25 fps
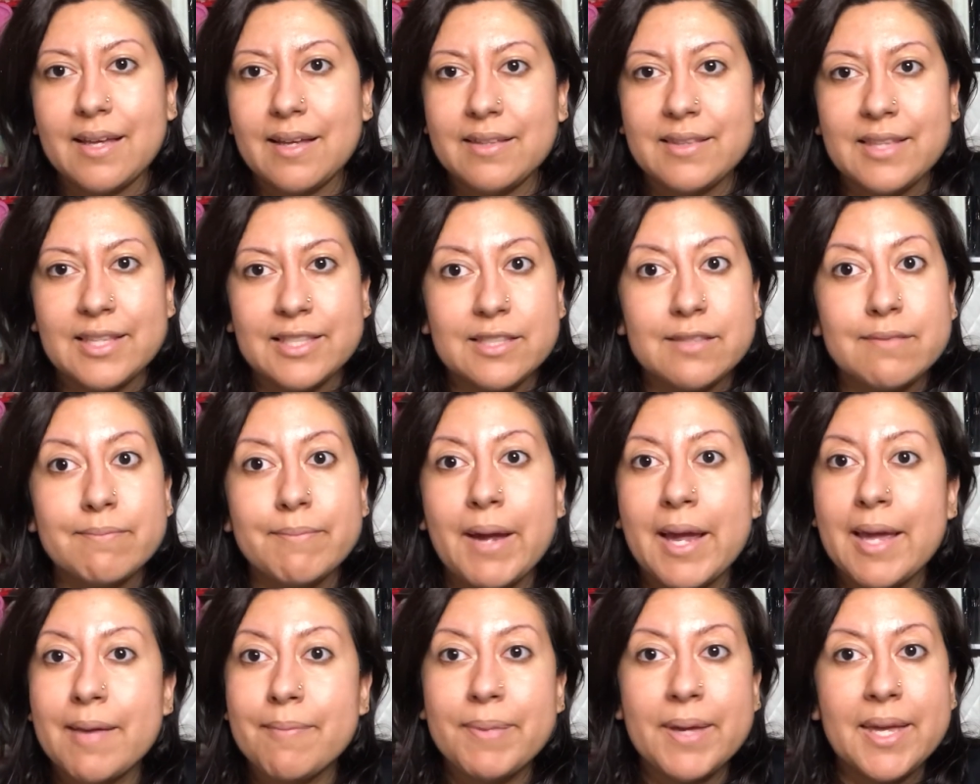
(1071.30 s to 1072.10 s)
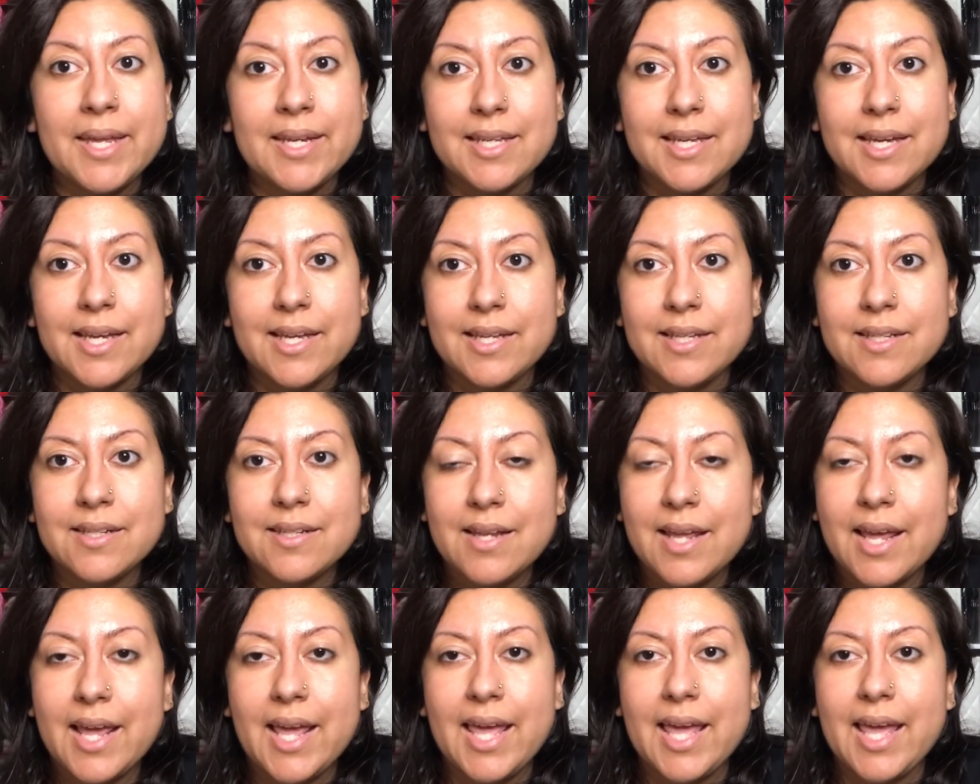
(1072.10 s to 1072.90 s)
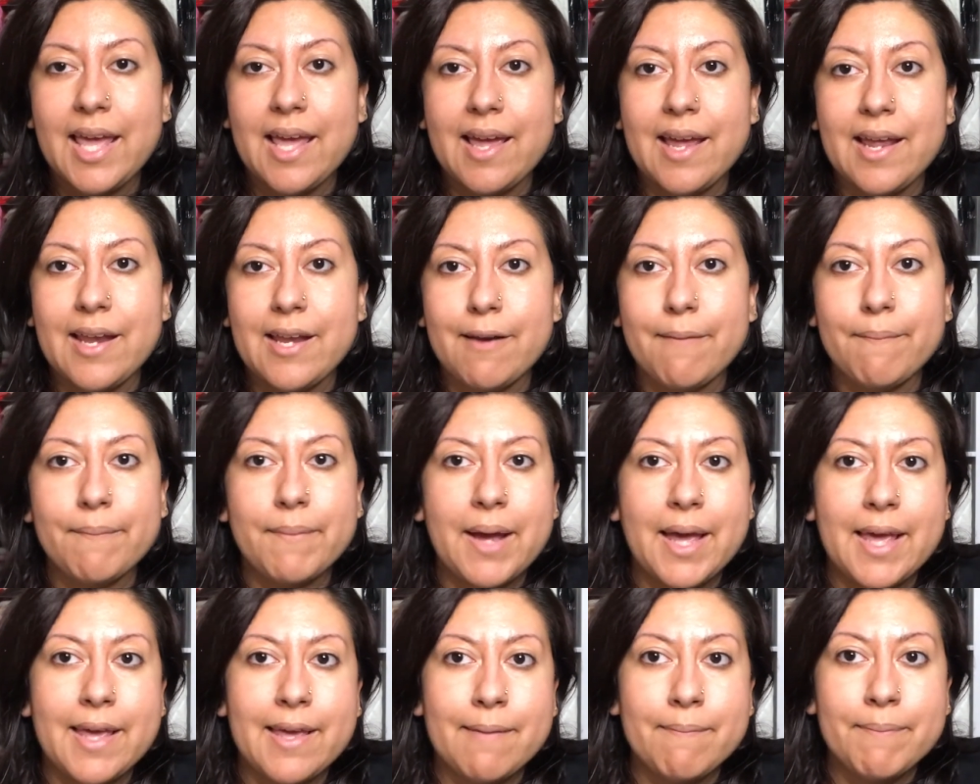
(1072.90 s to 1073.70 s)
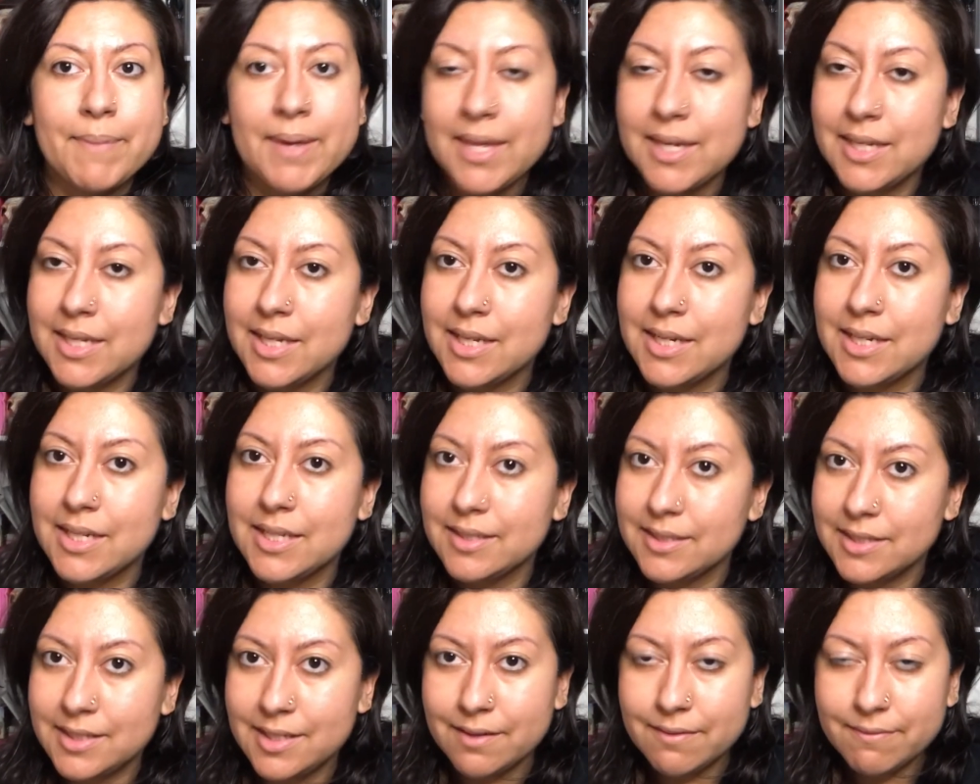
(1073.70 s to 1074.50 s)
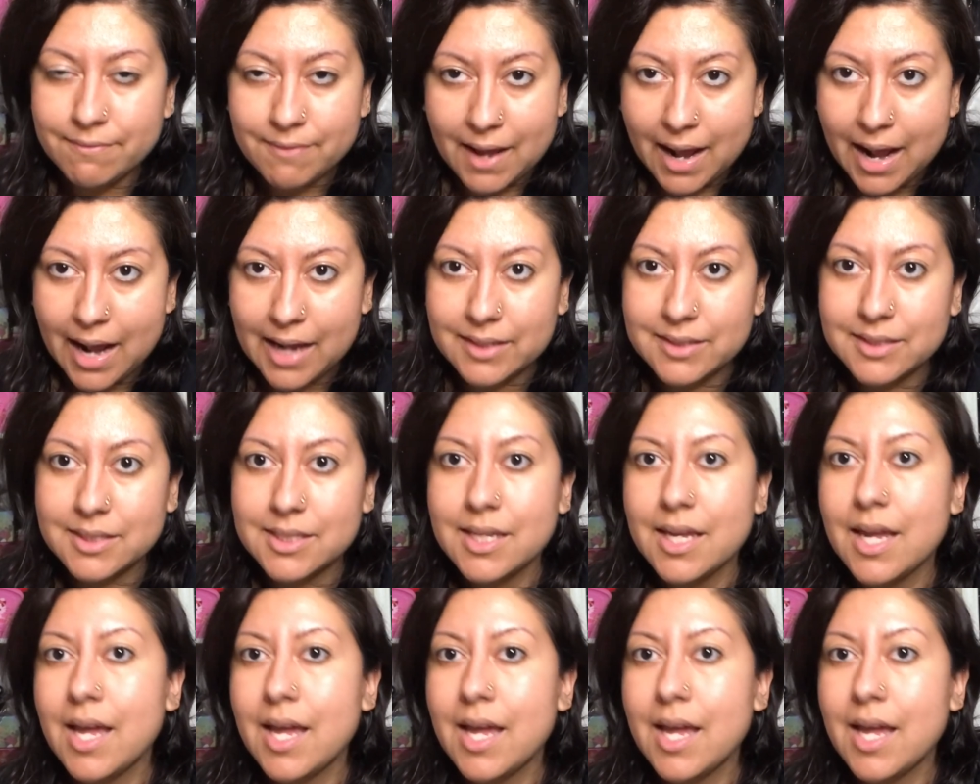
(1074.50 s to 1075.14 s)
That's my opinion, and my opinion isn't a fact,